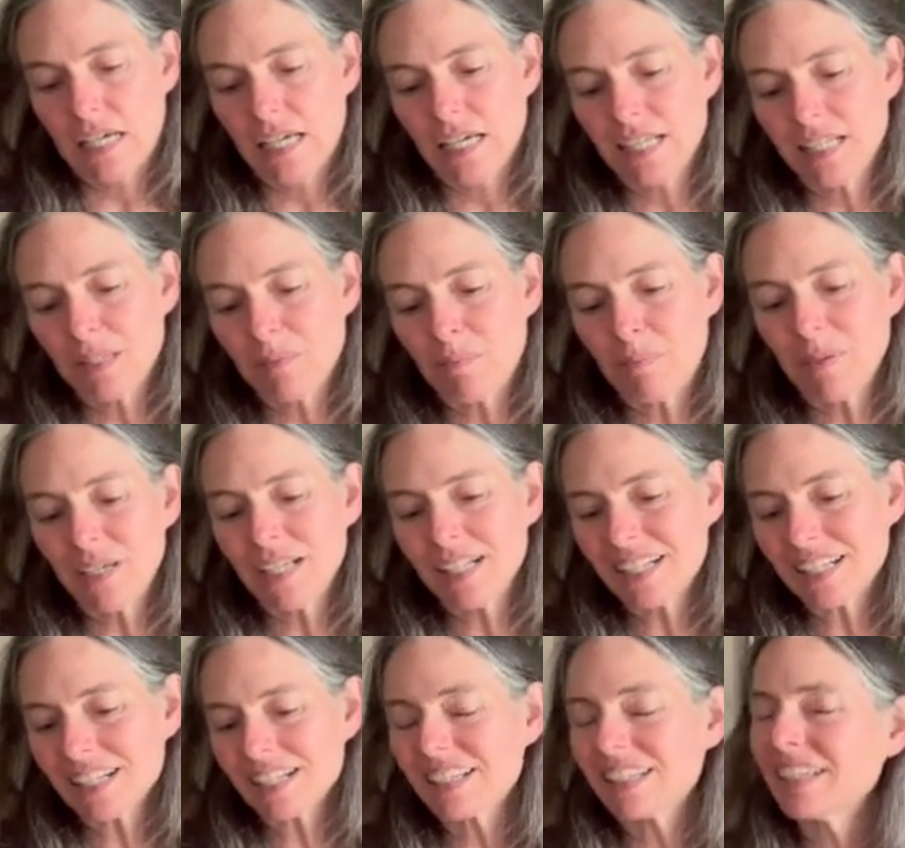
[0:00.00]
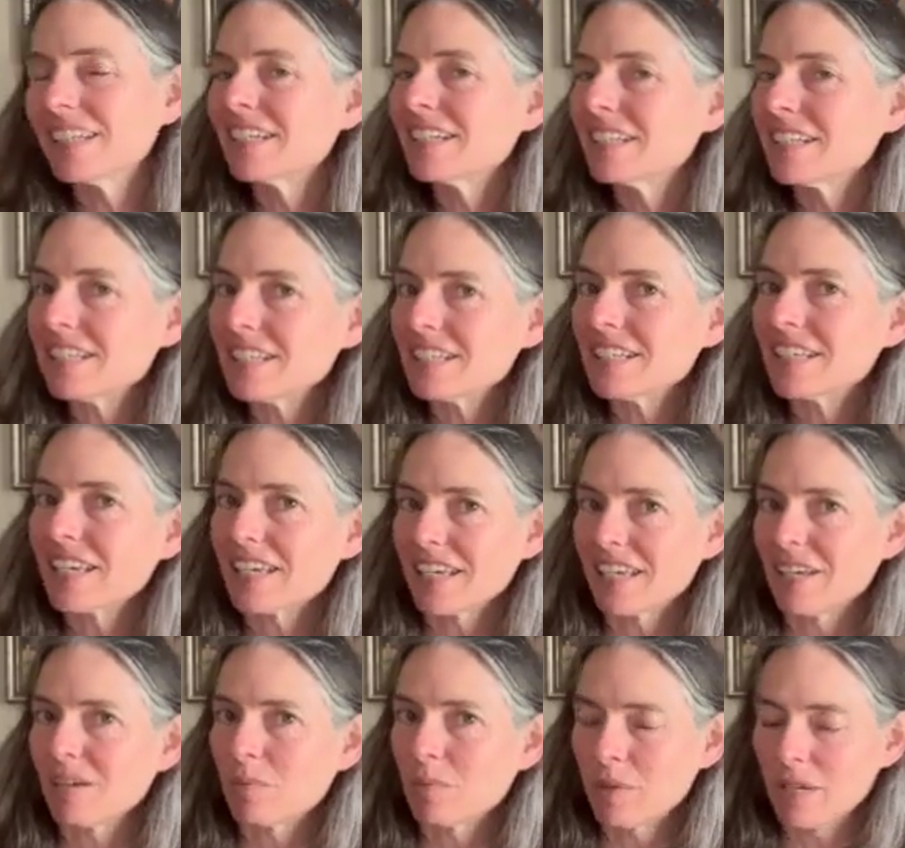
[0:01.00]
It's basically a
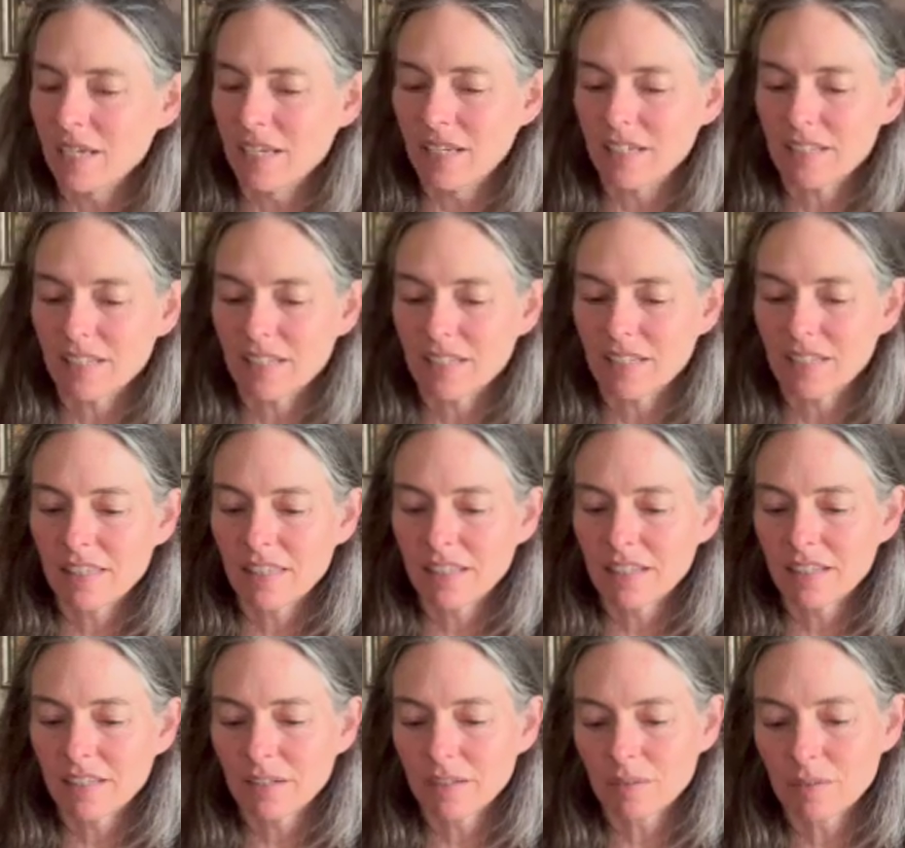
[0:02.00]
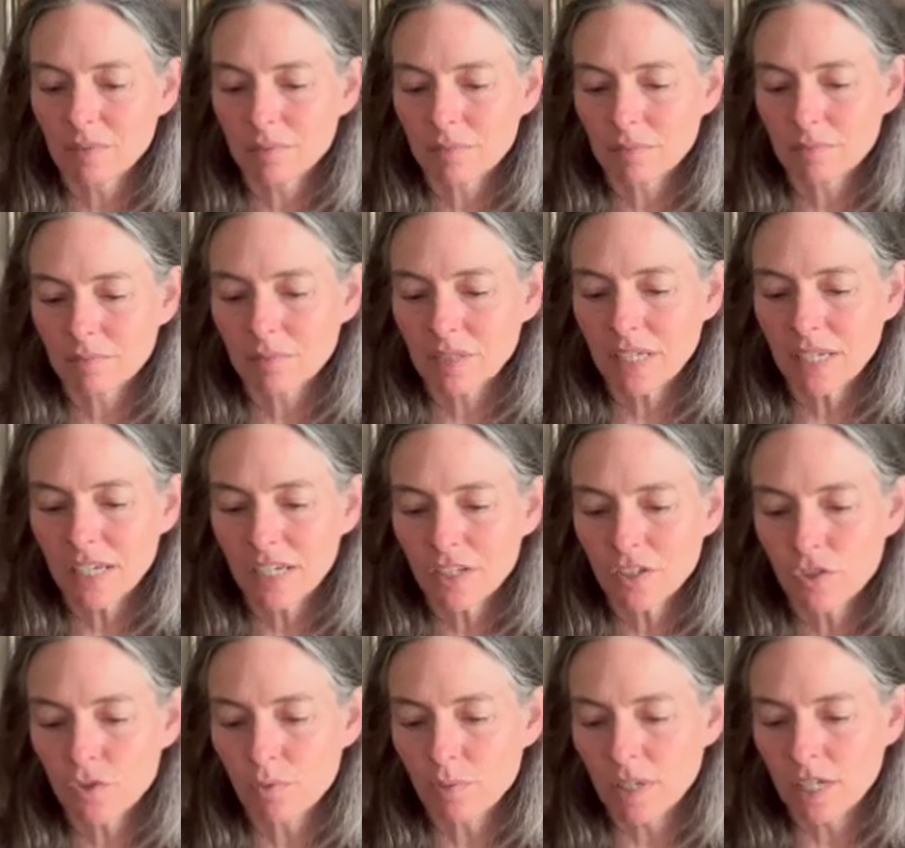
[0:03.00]
DK weight. The
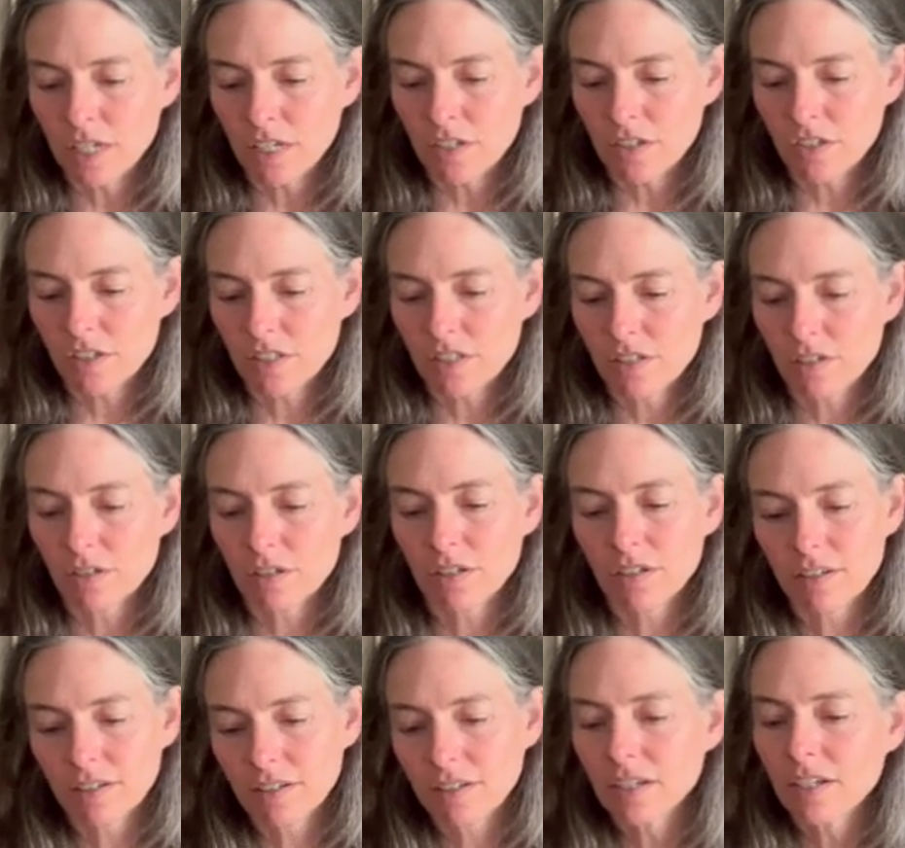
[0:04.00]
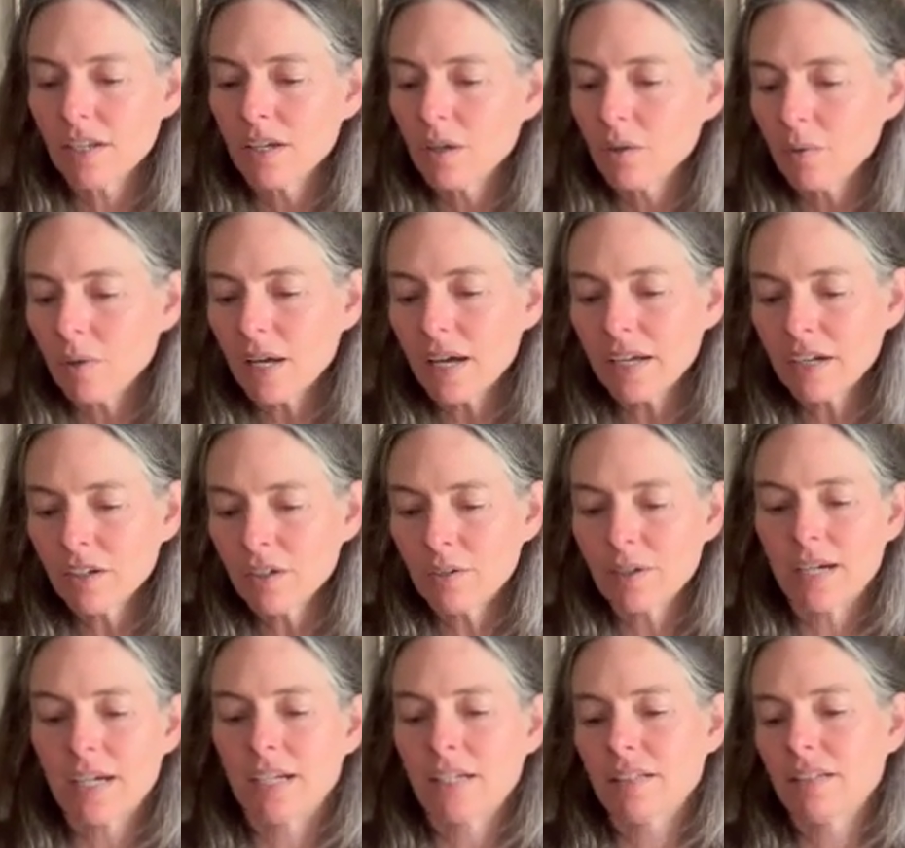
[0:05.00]
gauge range, well, I don't know
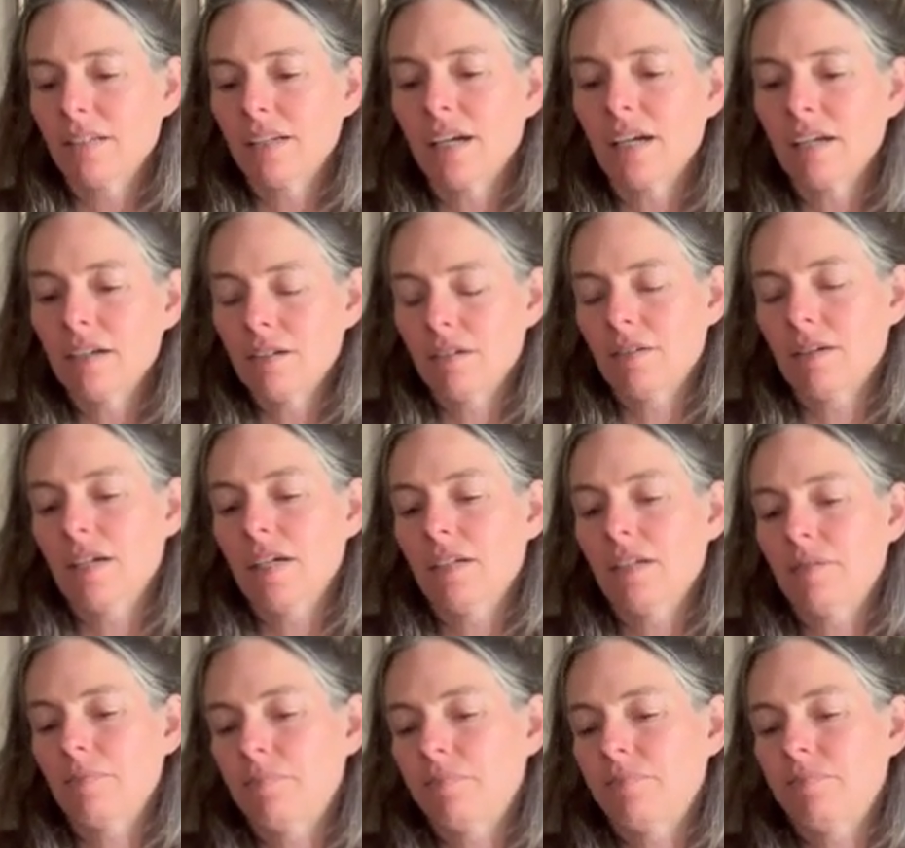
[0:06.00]
how to